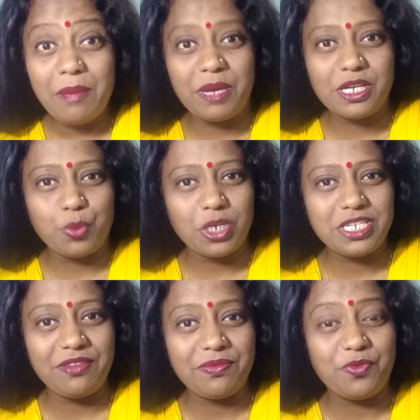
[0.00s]
But
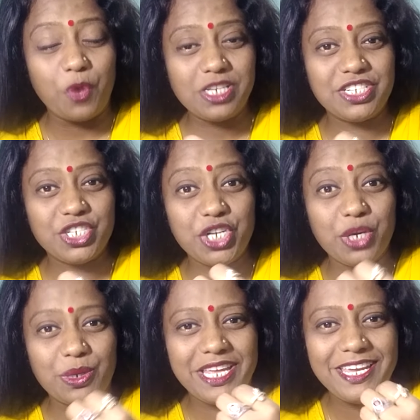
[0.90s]
what
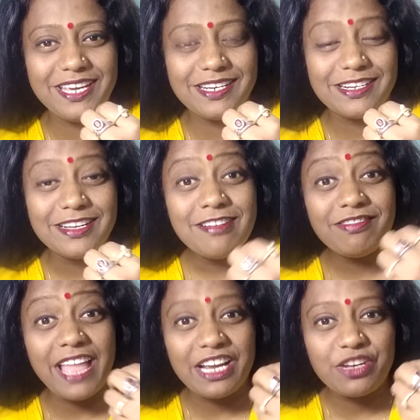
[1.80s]
she could hear,
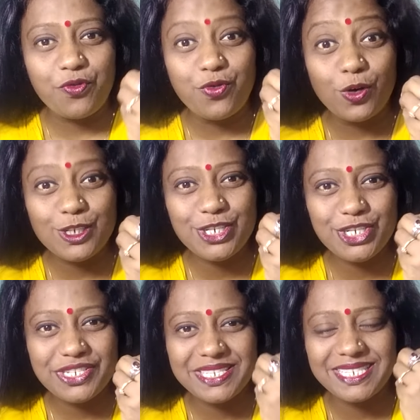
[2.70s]
that
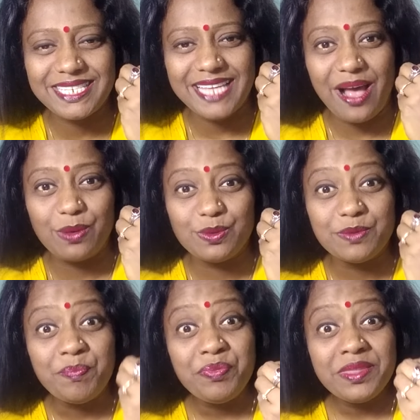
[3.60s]
whoosh
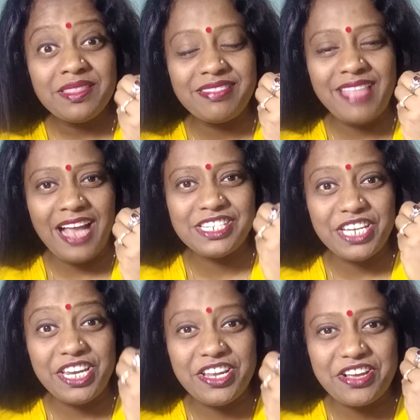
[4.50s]
sound,
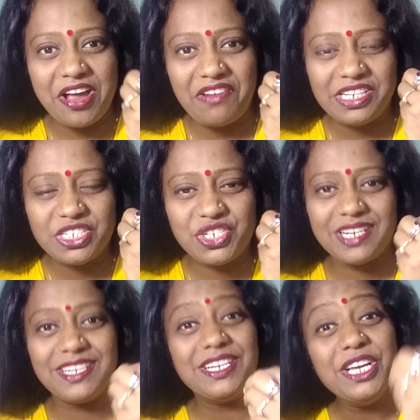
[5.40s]
that encouraged
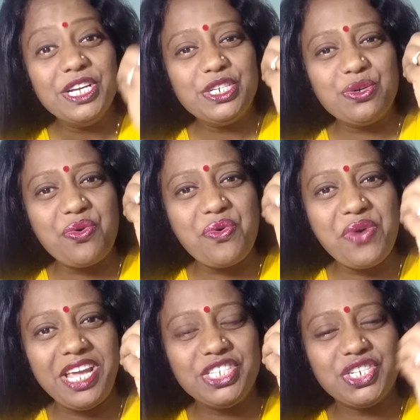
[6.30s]
her to
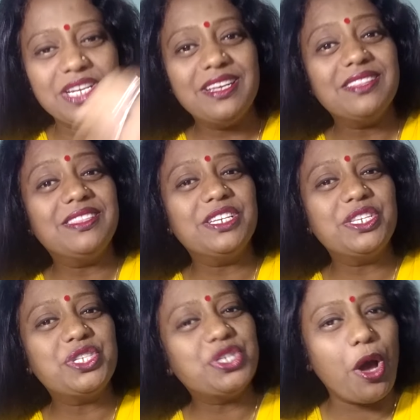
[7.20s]
reach
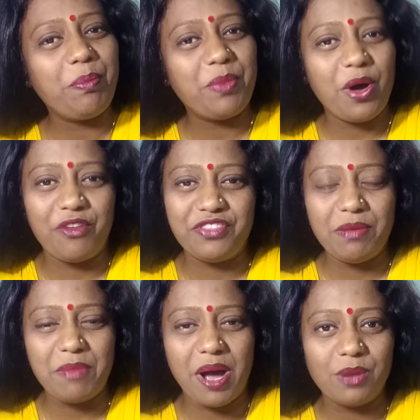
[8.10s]
the top of
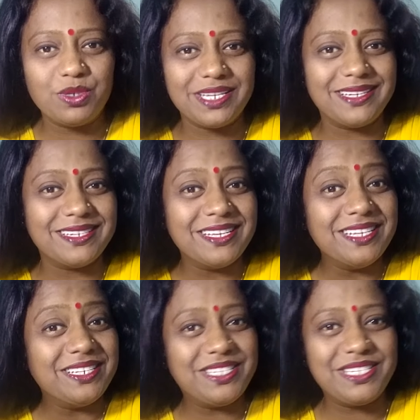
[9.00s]
the mountain.
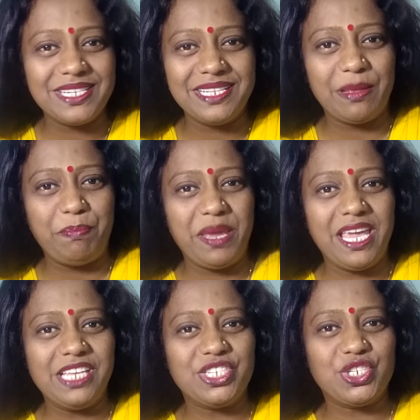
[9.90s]
Turn the
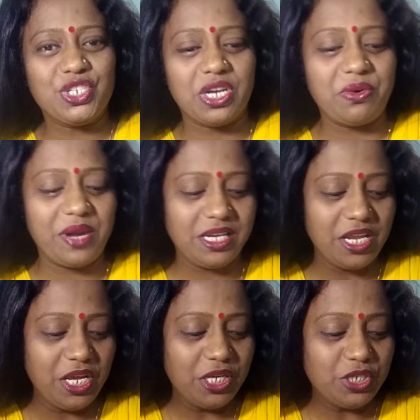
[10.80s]
page, children,
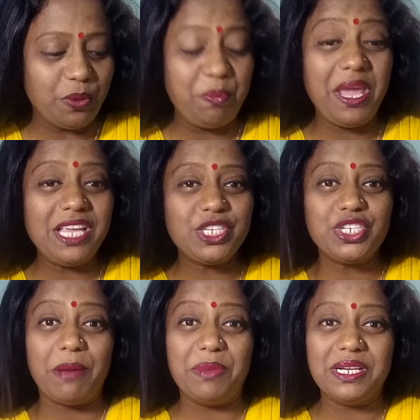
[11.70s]
to
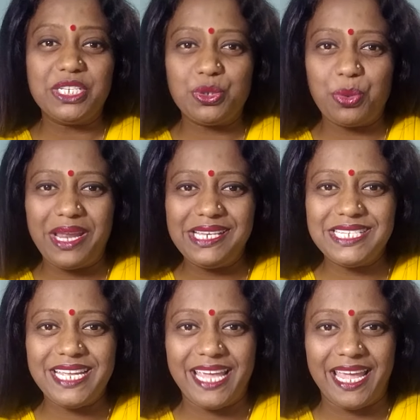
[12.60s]
page number
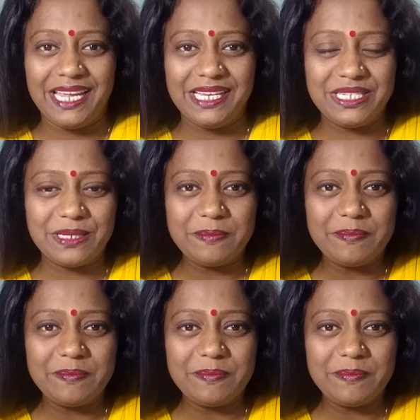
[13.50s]
28.